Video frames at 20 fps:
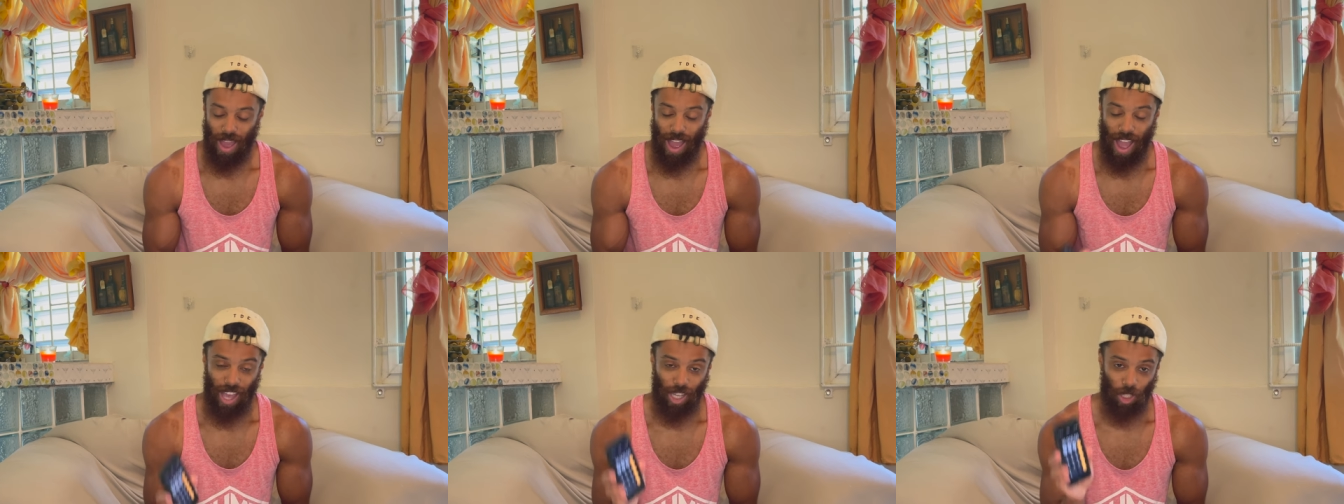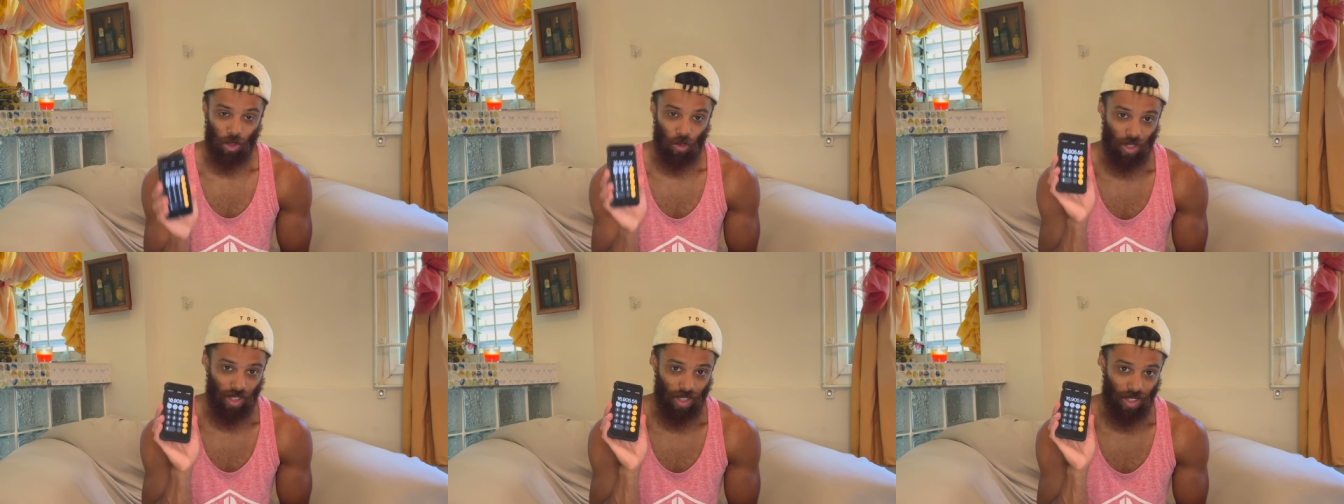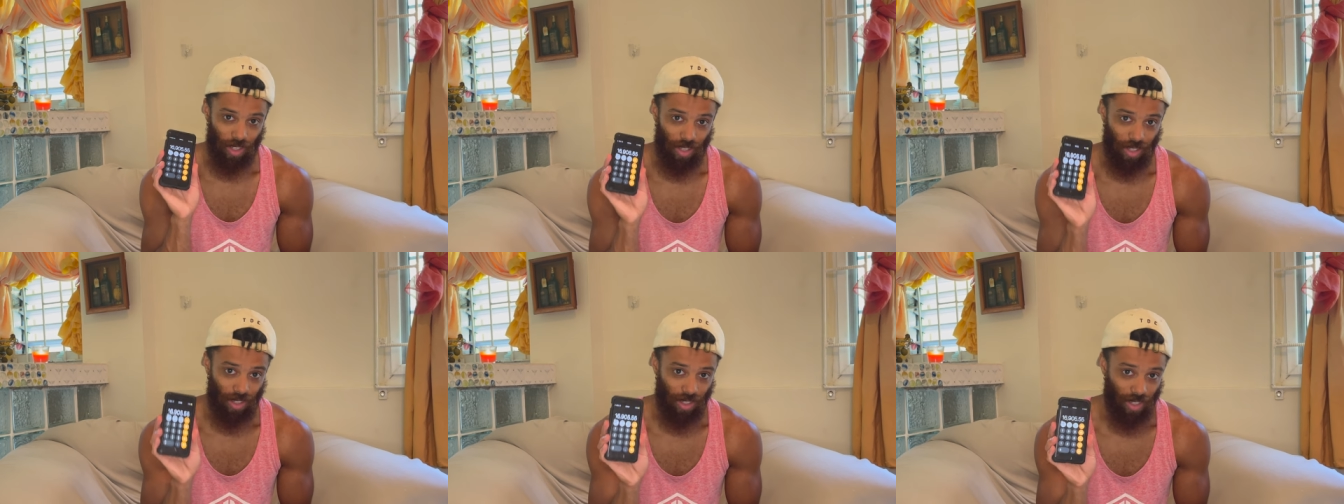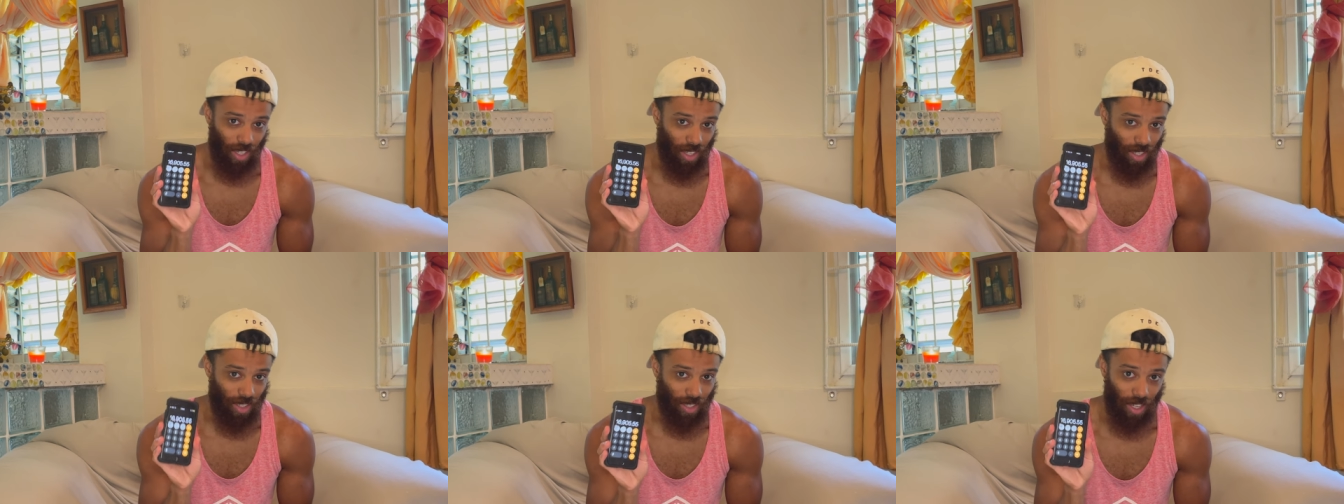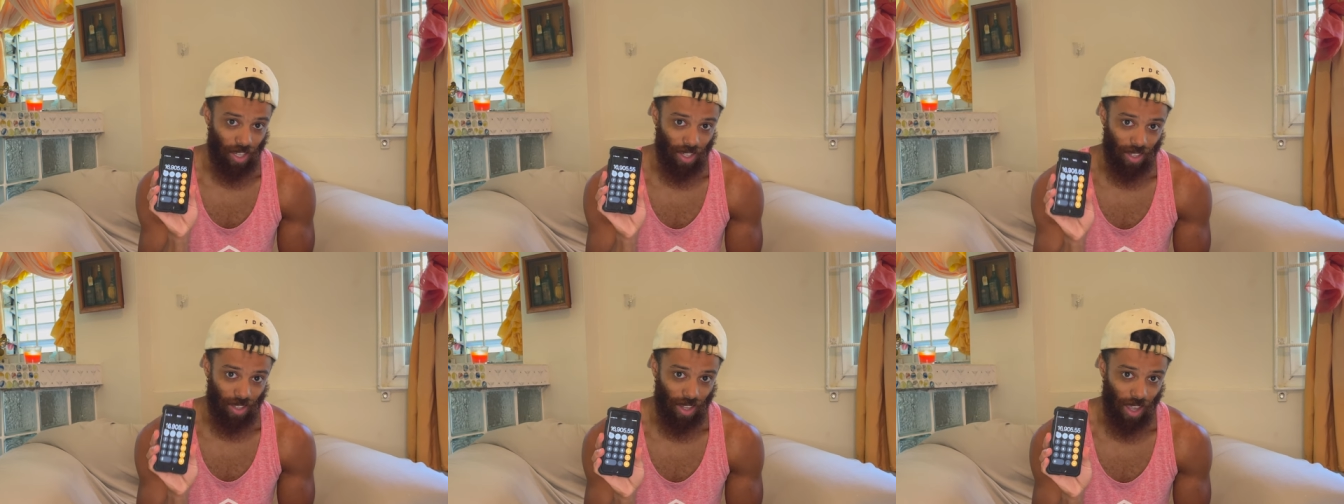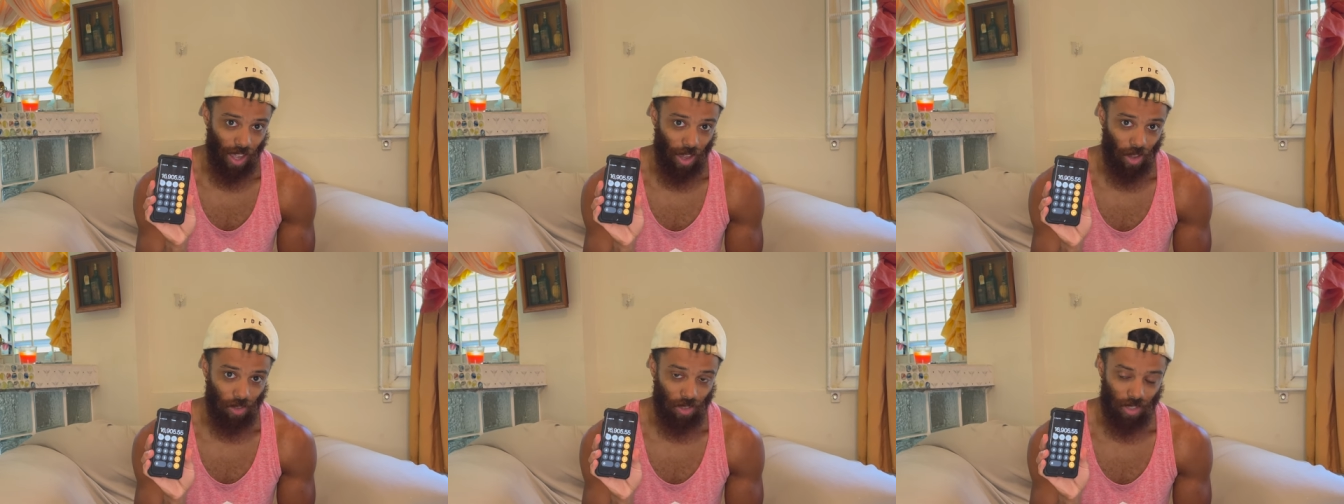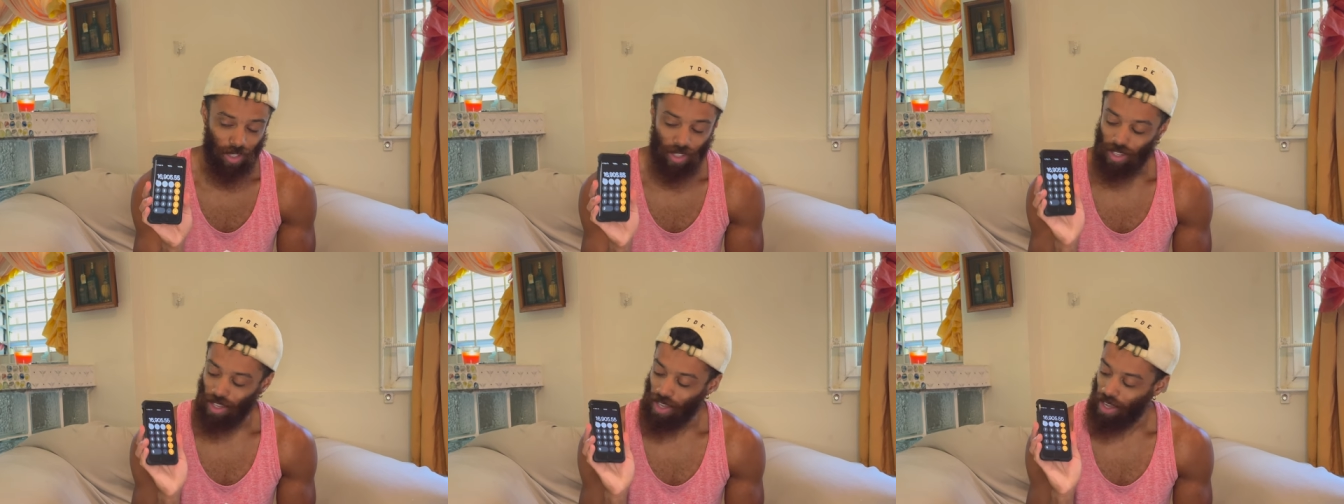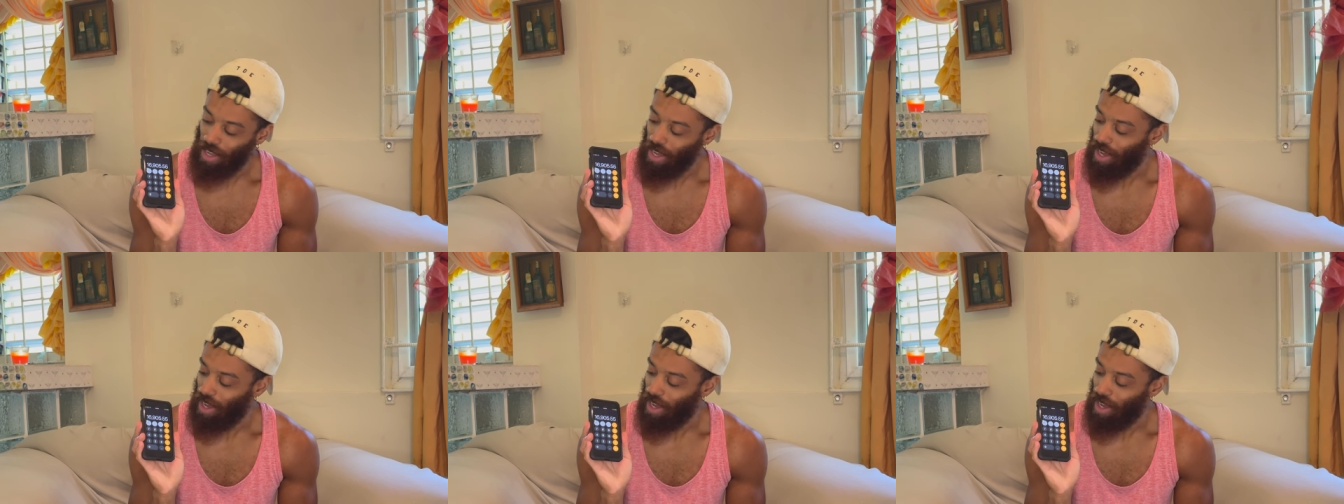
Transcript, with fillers: I spent sixteen thousand